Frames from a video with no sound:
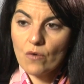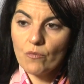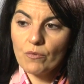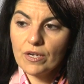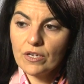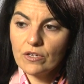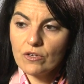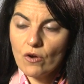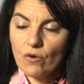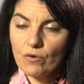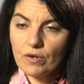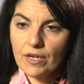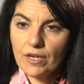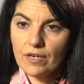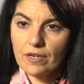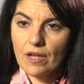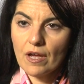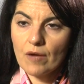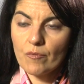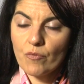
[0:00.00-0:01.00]
we
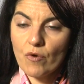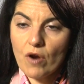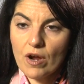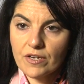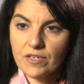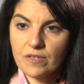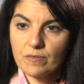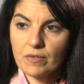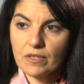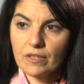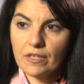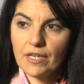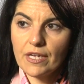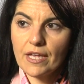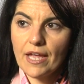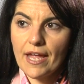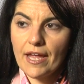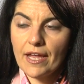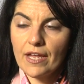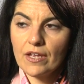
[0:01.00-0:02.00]
noted
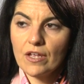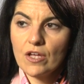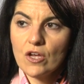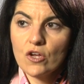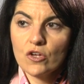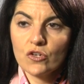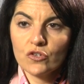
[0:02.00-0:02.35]
approximately a